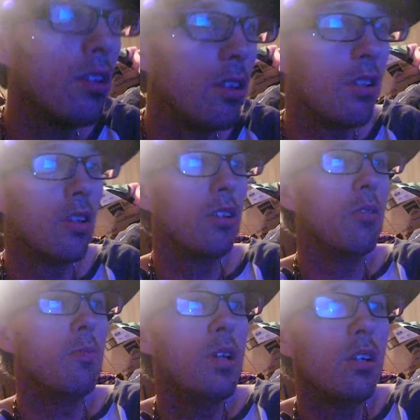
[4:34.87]
you know, the
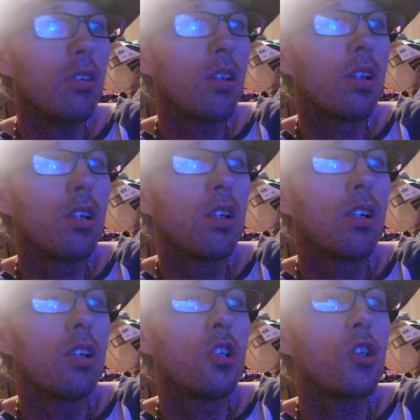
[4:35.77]
milk.
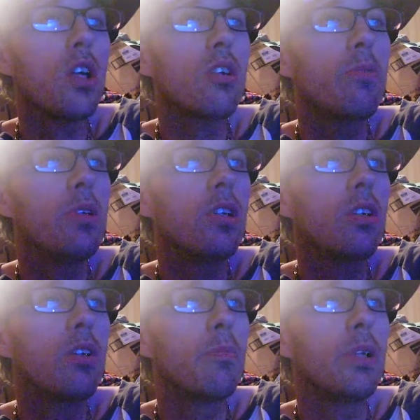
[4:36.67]
Chocolate
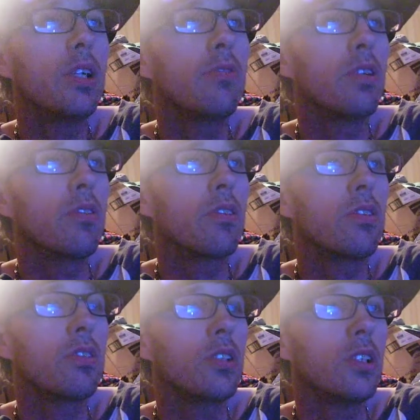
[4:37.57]
milk Prairie Farms is
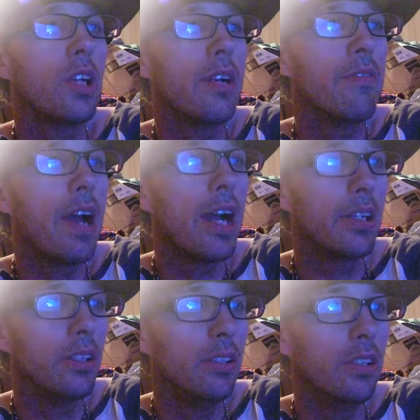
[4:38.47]
really great value,
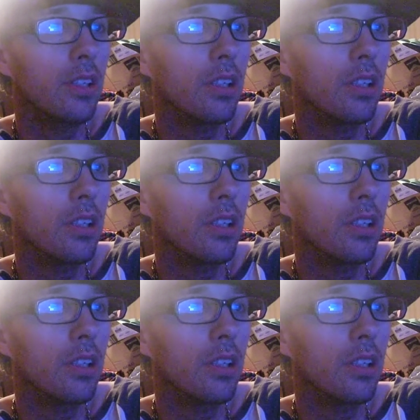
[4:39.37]
you